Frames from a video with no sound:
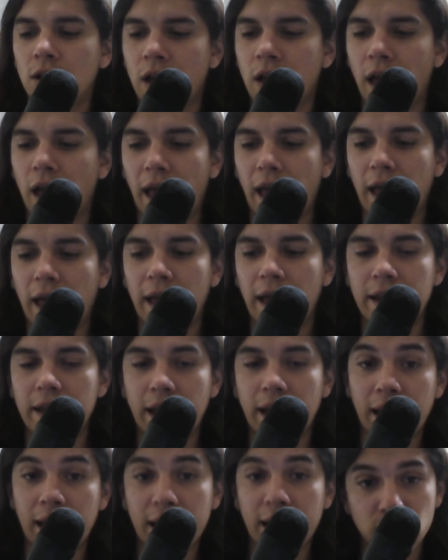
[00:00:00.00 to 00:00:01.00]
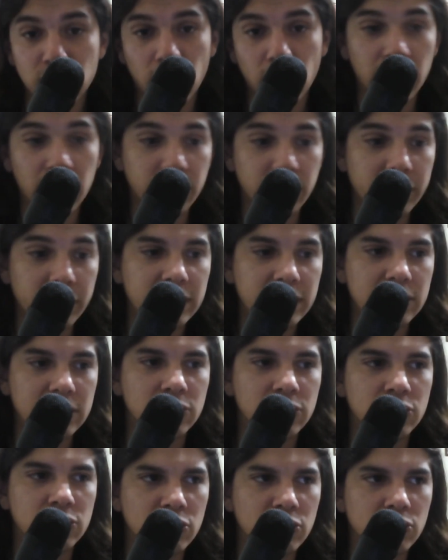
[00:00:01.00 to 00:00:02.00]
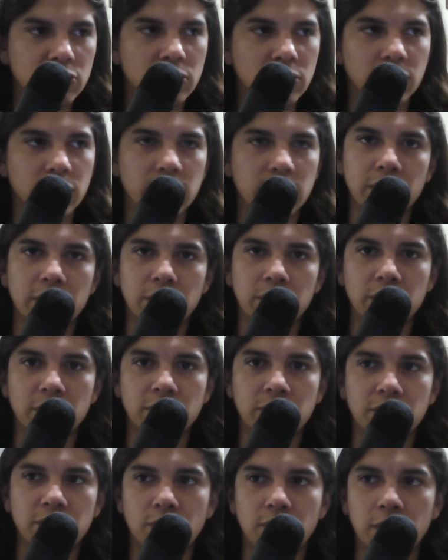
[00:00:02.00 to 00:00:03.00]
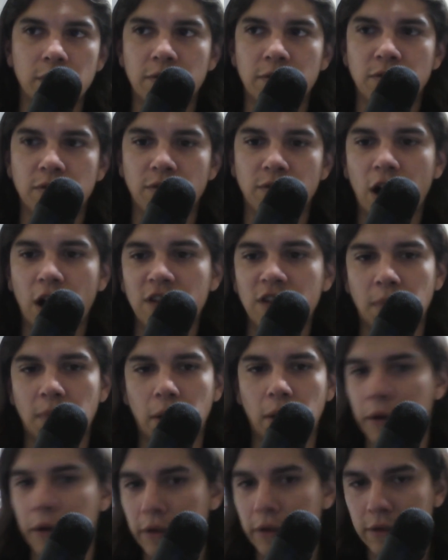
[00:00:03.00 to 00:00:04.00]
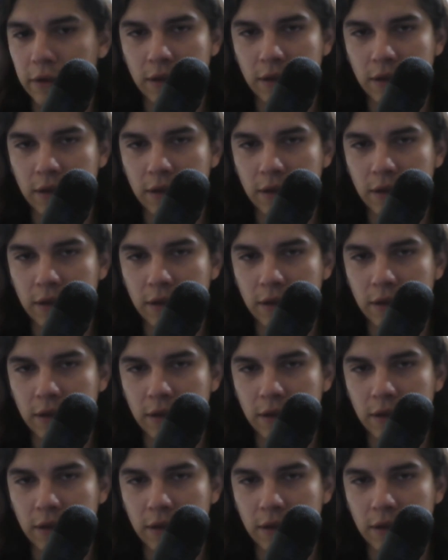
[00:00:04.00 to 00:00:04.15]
and that's where I really do agree with Rothbard.